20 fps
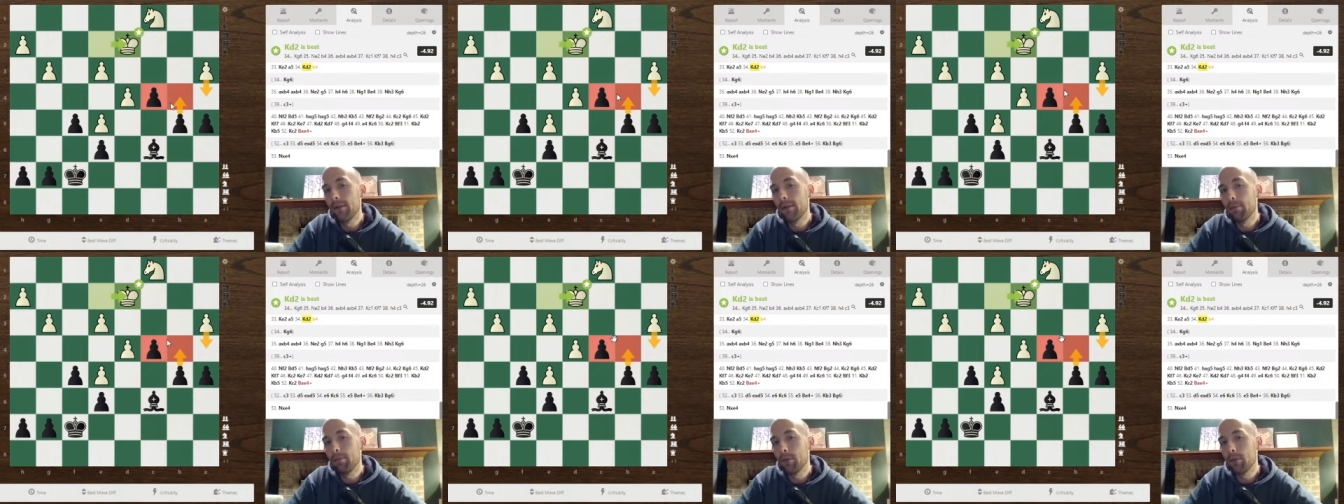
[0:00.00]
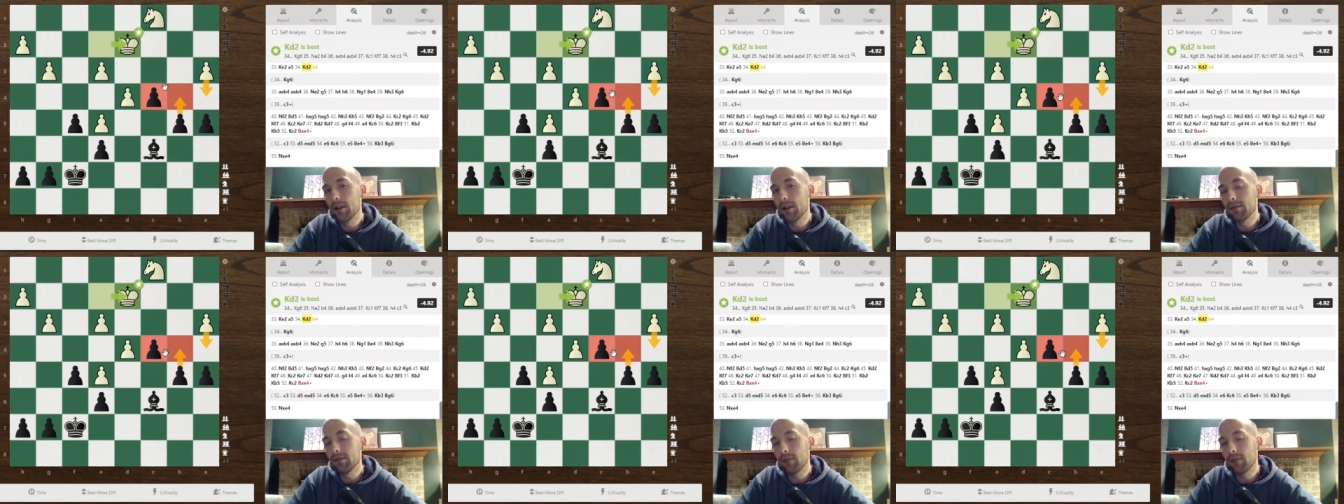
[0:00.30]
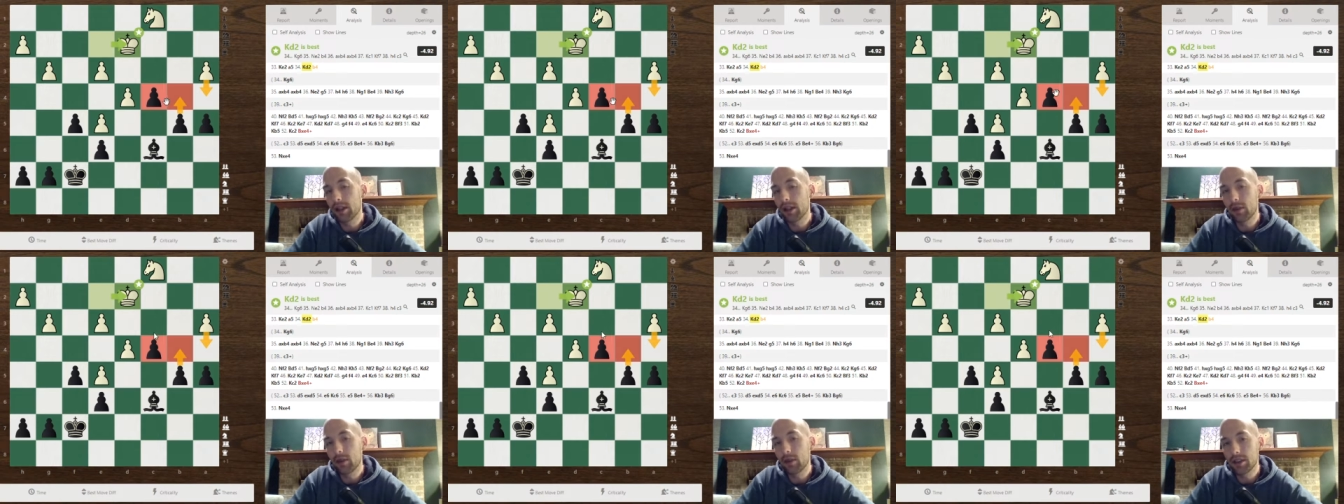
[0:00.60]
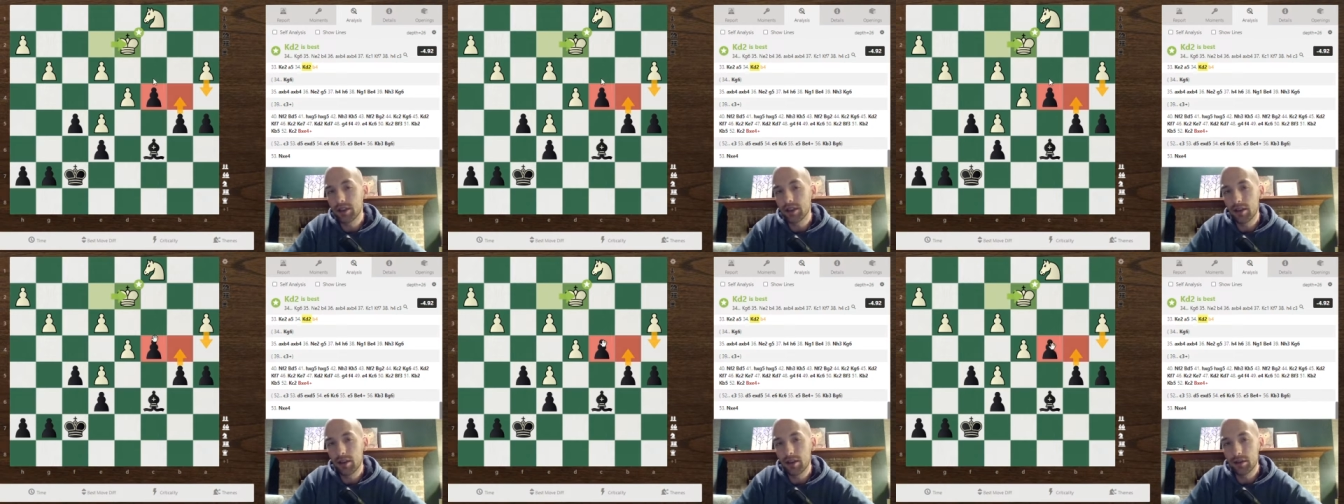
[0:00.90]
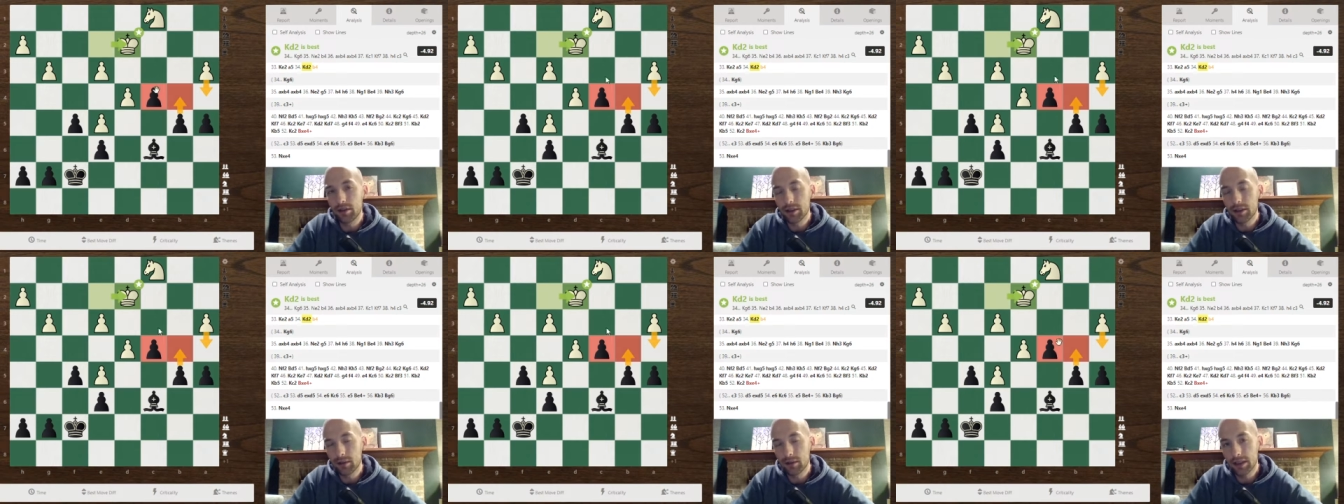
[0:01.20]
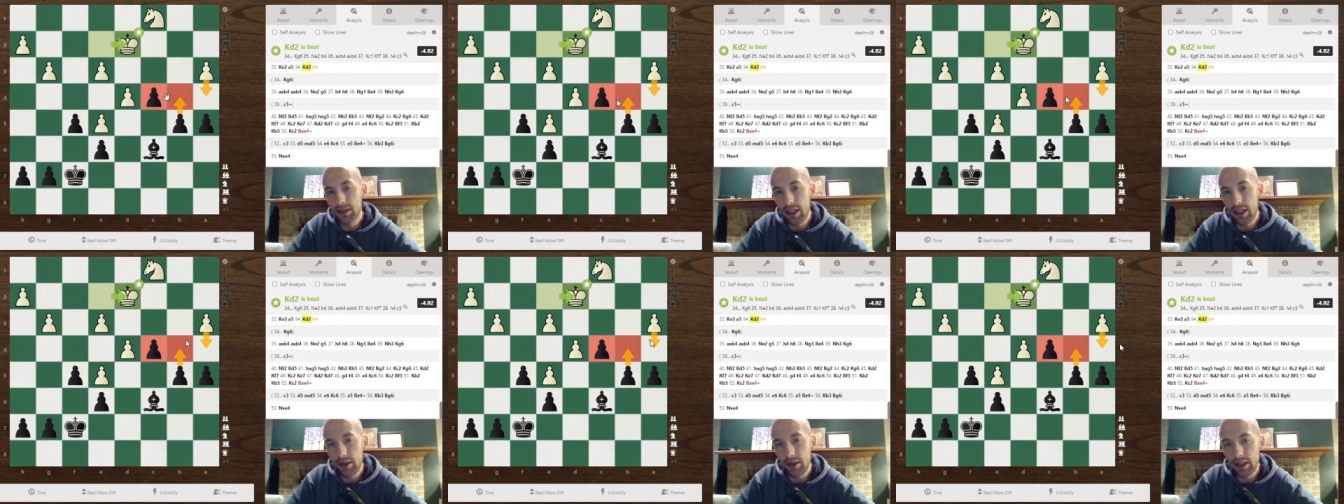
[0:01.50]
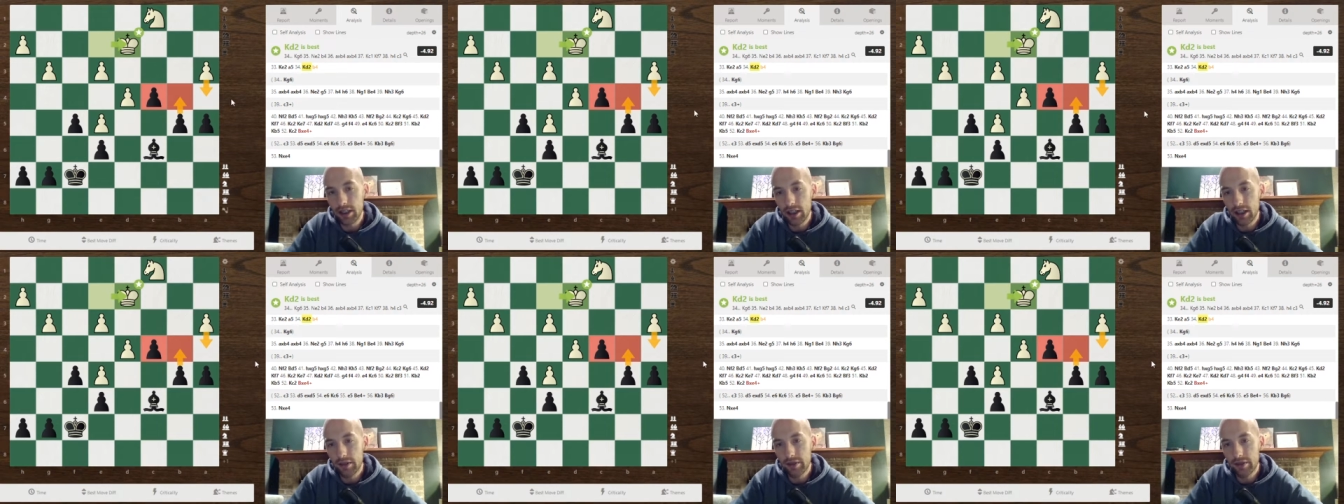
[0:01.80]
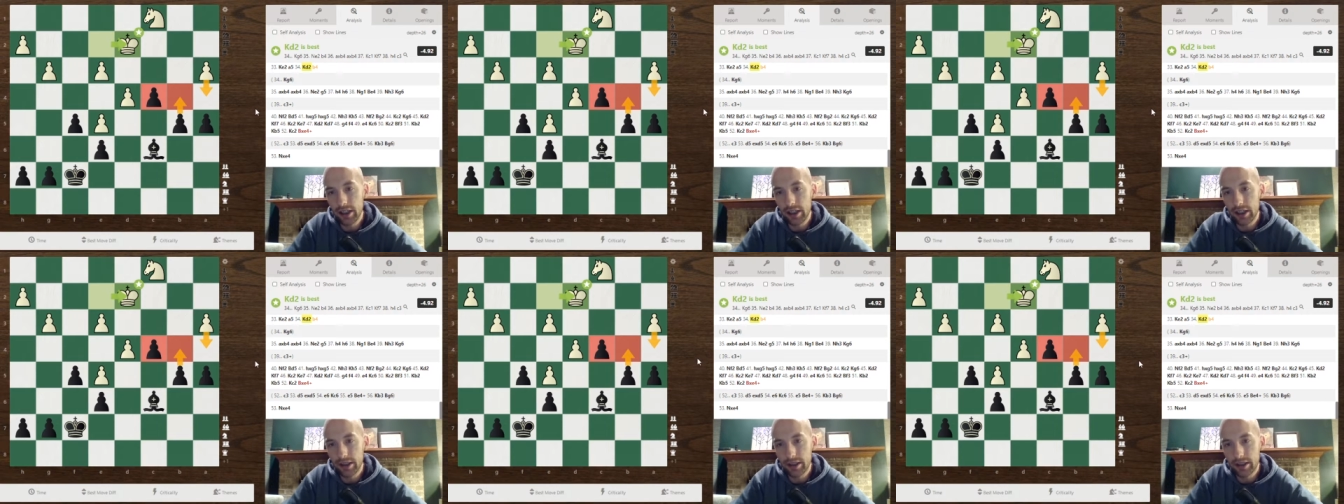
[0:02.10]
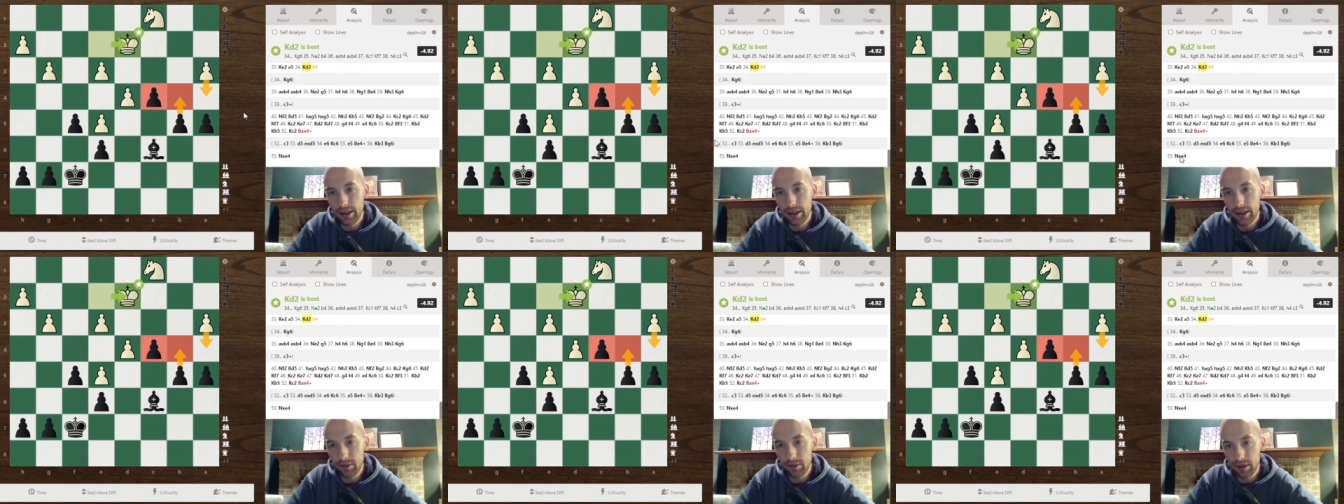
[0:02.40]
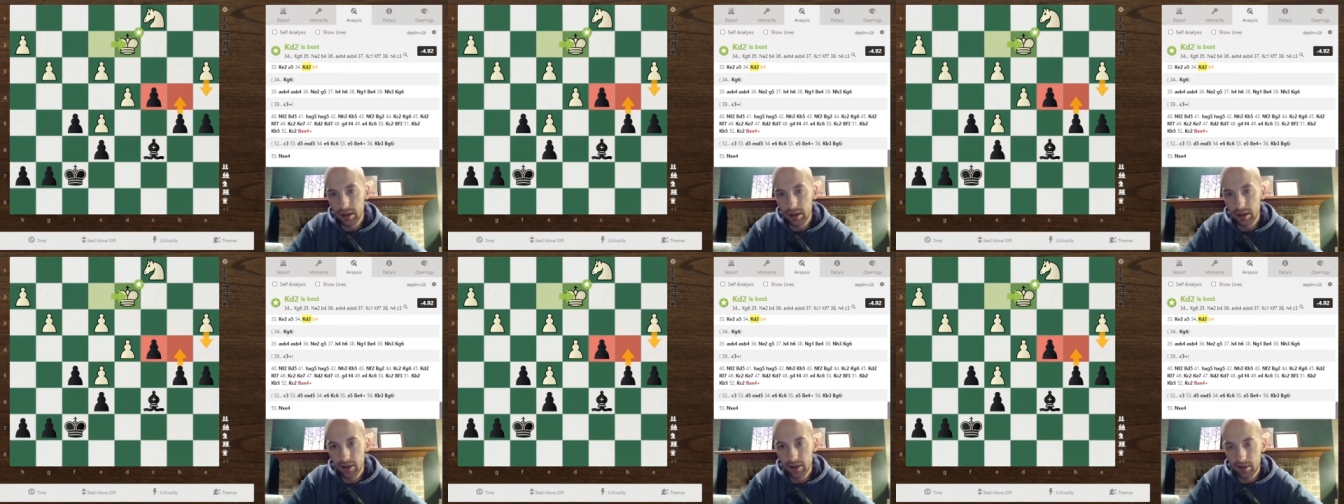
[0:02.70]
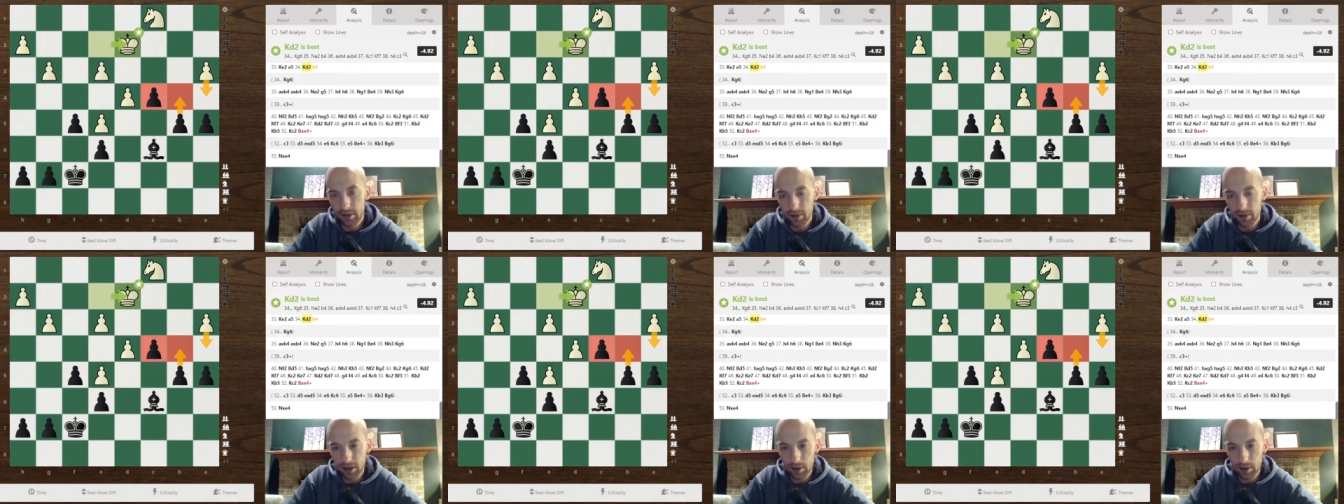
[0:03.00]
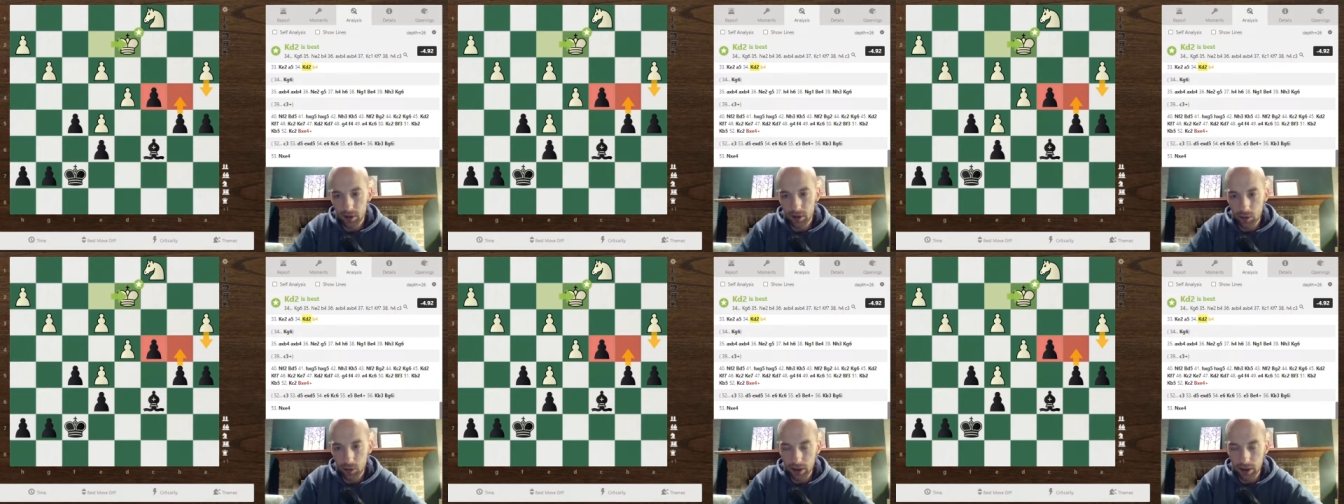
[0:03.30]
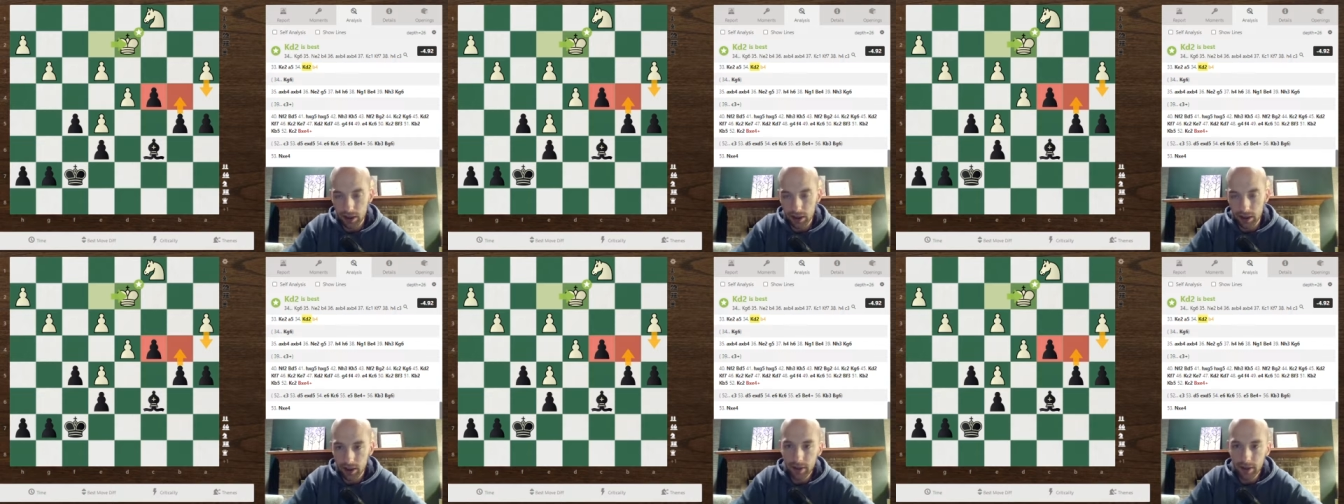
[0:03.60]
but my question always was, how could I advance them without them becoming weak?